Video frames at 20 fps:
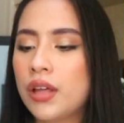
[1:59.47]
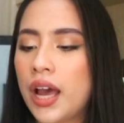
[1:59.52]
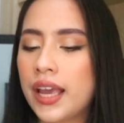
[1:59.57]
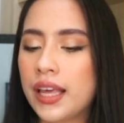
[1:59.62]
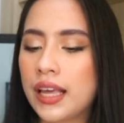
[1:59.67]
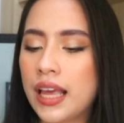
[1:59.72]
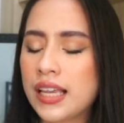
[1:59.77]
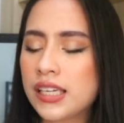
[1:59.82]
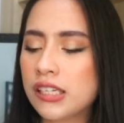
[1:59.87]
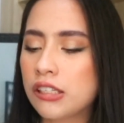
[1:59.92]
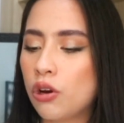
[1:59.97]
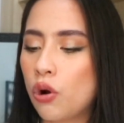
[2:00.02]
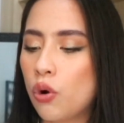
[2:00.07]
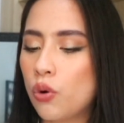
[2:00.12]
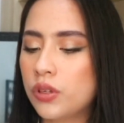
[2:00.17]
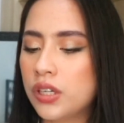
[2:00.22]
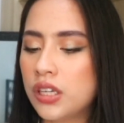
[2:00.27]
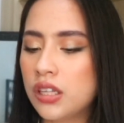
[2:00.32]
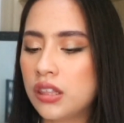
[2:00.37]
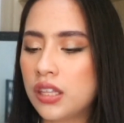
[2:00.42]
I guess the
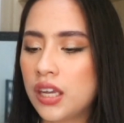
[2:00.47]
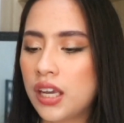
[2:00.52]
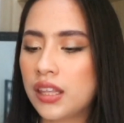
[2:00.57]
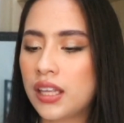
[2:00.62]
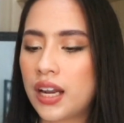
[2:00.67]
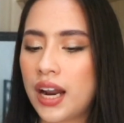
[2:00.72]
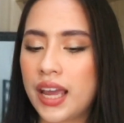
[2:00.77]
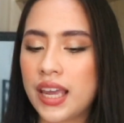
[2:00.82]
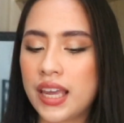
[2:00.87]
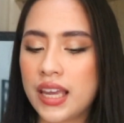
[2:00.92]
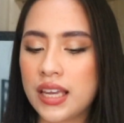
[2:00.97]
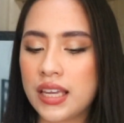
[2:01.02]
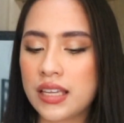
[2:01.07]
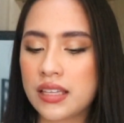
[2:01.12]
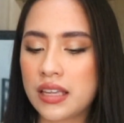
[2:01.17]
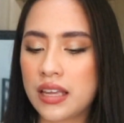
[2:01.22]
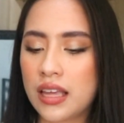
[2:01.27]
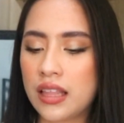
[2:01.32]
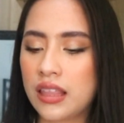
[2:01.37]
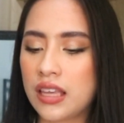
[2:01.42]
only thing that
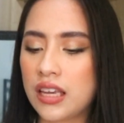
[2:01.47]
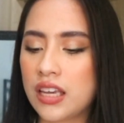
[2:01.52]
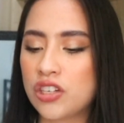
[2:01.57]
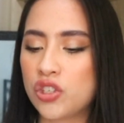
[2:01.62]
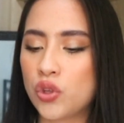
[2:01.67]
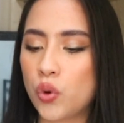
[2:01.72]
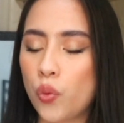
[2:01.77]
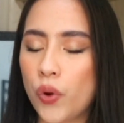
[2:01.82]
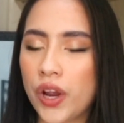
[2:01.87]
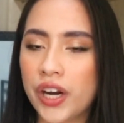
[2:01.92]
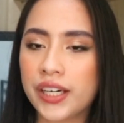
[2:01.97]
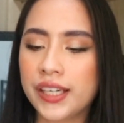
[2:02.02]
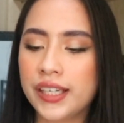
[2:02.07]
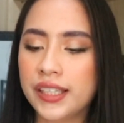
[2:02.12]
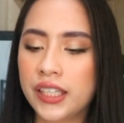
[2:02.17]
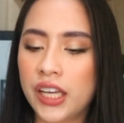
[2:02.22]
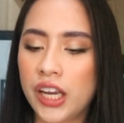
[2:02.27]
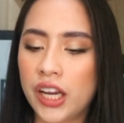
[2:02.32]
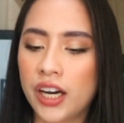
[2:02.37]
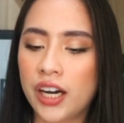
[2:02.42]
I think is the wear
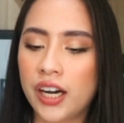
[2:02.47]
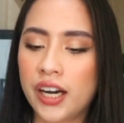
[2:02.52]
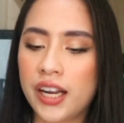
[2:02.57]
and tear